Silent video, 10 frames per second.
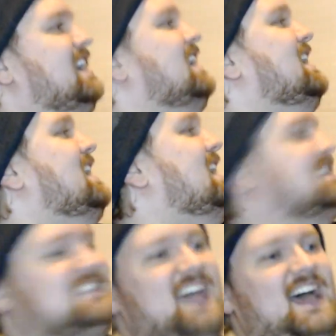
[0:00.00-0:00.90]
It's the
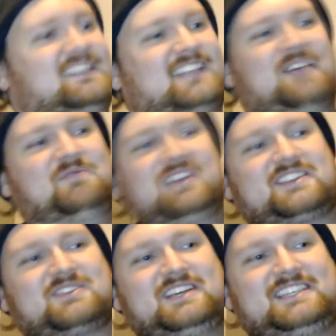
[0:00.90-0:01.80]
Haslab Victory
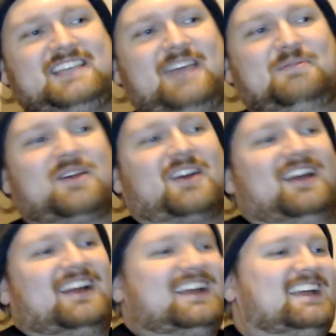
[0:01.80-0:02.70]
Saber.
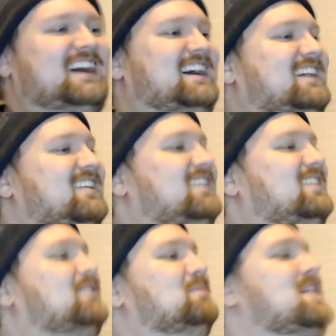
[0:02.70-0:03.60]
Oh
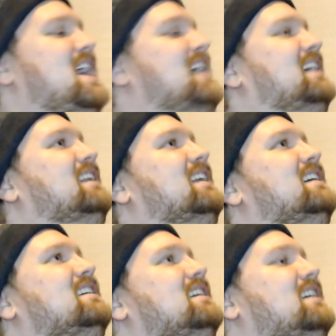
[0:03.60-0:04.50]
man,
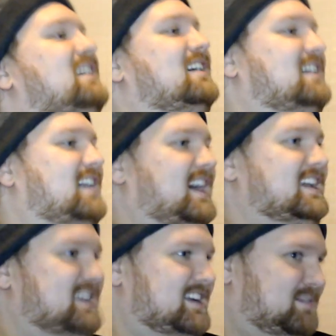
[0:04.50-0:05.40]
I
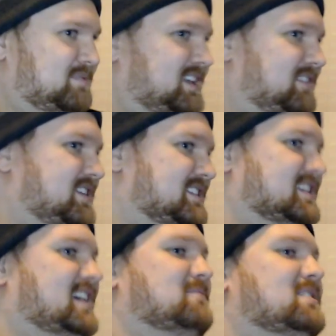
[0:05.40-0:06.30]
cannot believe he is letting
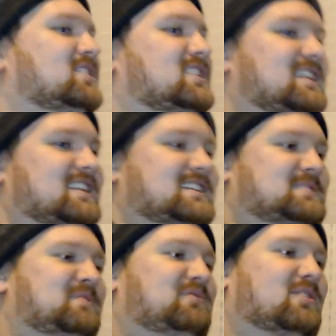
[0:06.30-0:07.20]
me look at this
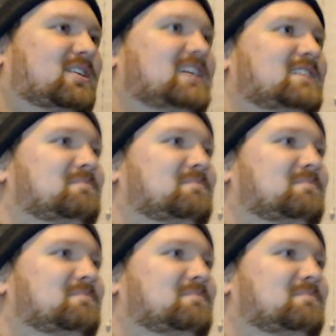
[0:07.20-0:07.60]
before him.